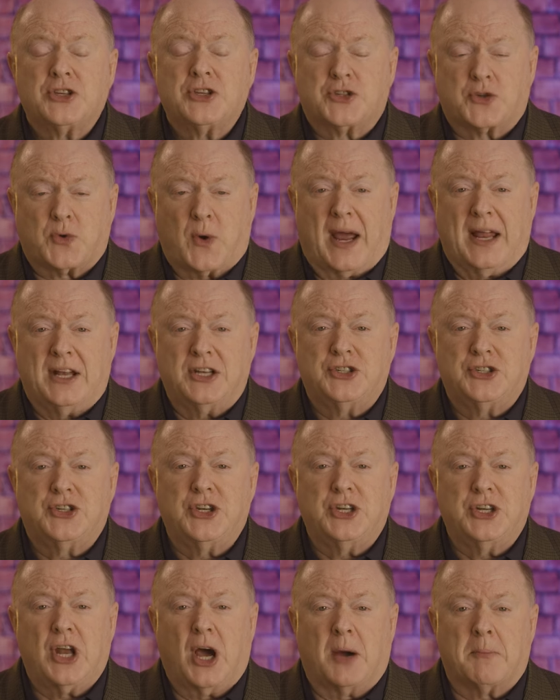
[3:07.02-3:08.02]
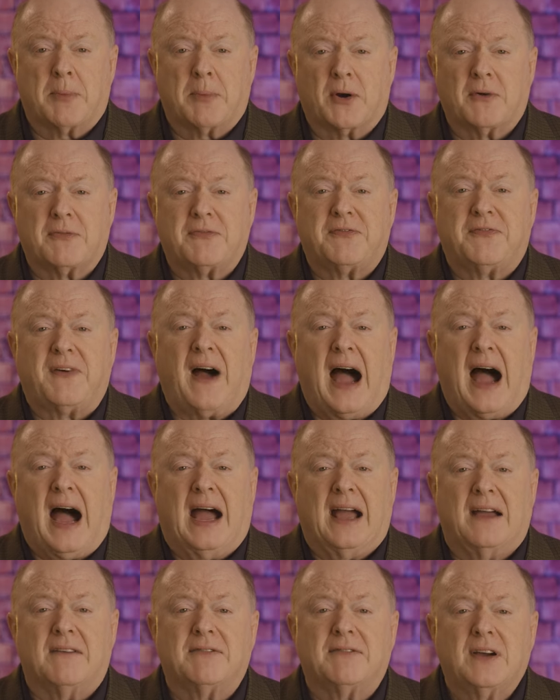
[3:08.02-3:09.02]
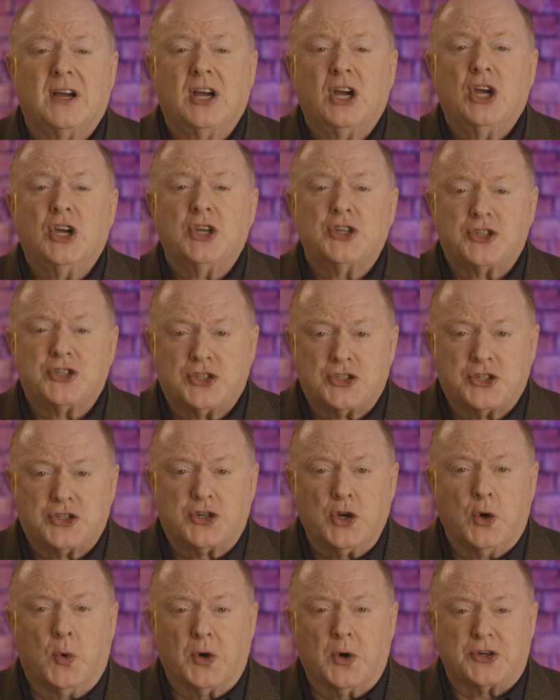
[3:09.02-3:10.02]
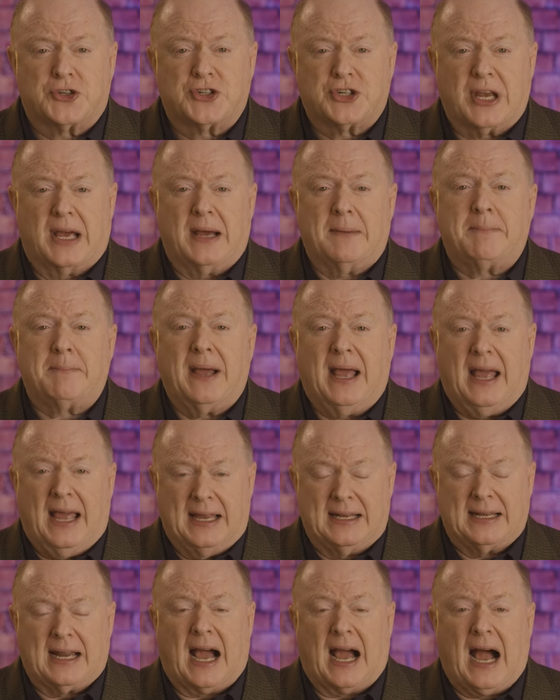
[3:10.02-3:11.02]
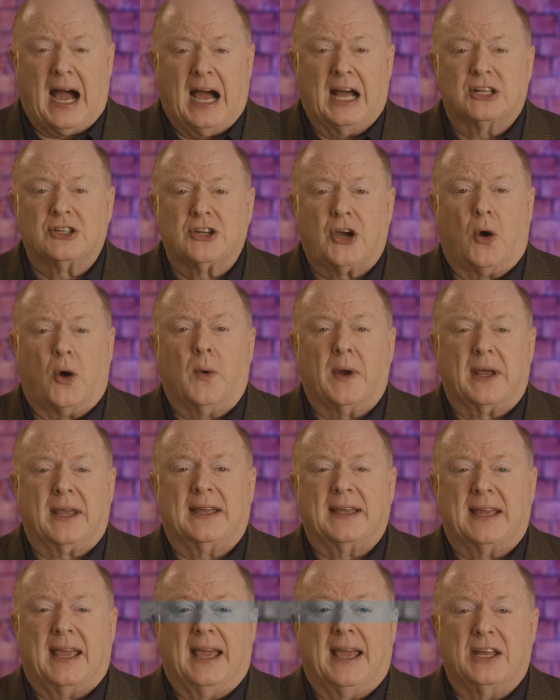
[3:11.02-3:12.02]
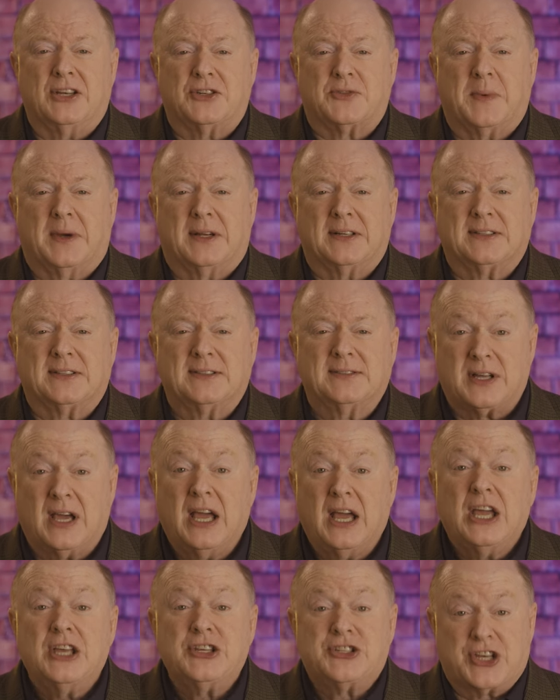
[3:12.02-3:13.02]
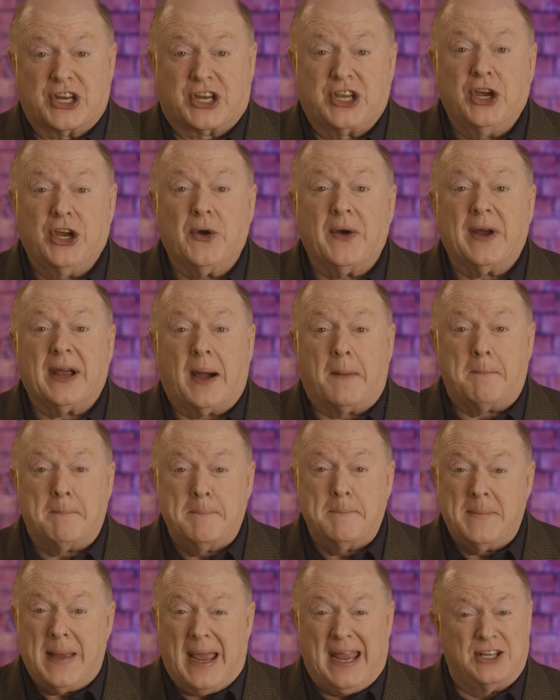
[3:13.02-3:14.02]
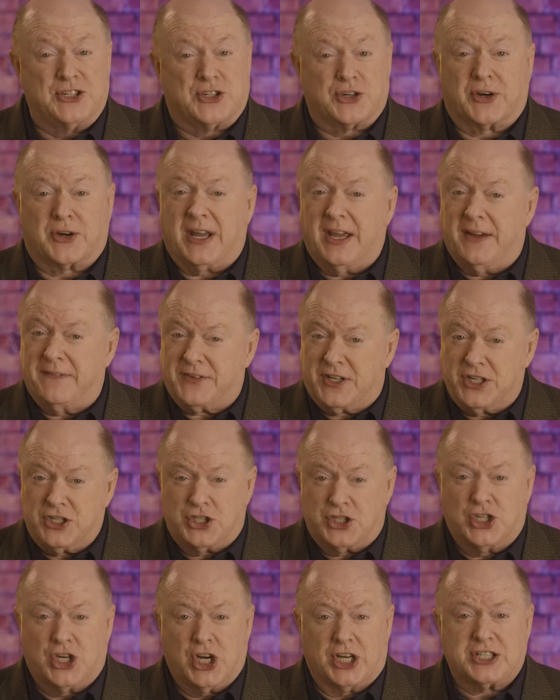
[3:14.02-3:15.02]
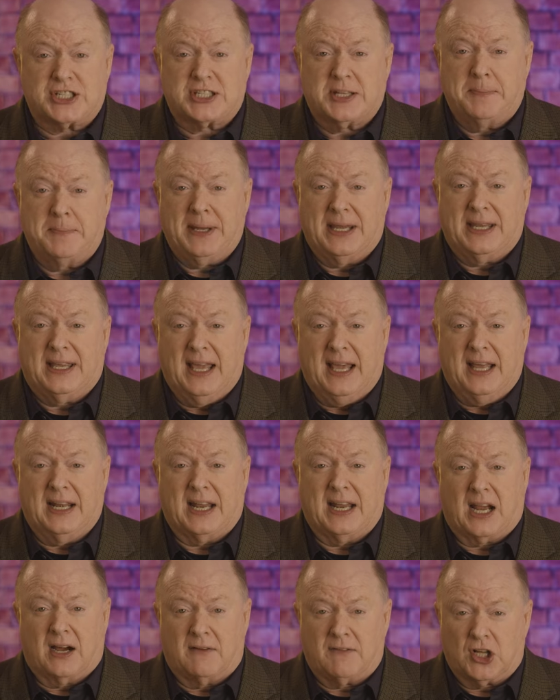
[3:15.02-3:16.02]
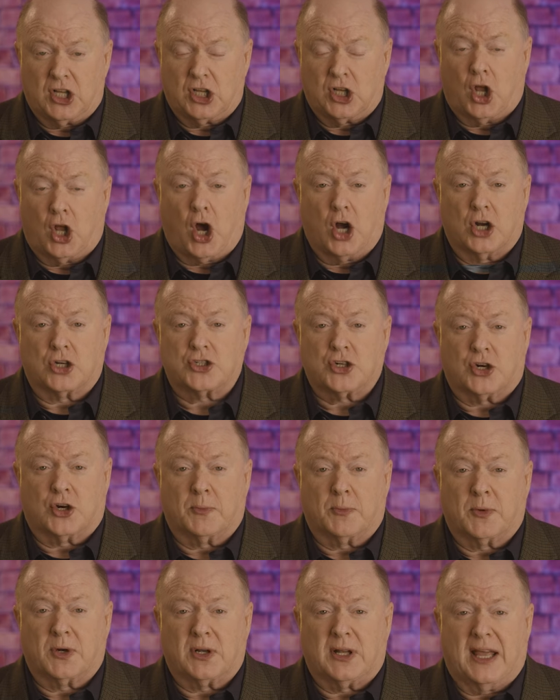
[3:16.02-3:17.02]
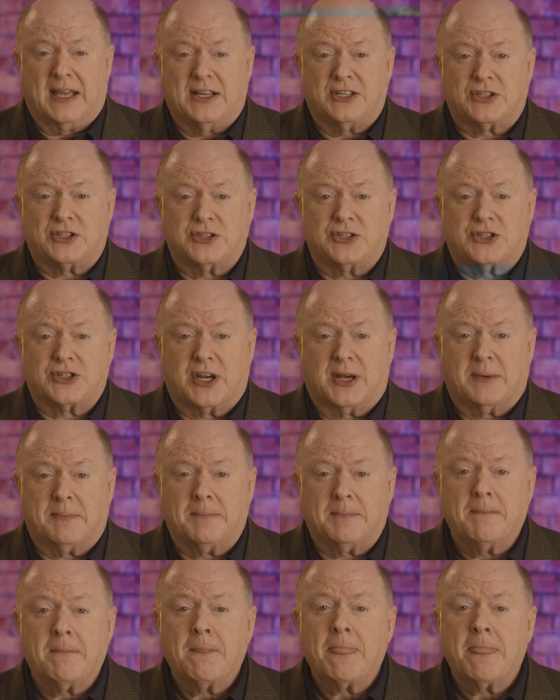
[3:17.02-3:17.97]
Strategy number five stewardship and ongoing engagement. Securing a major gift is just the beginning of a long term relationship.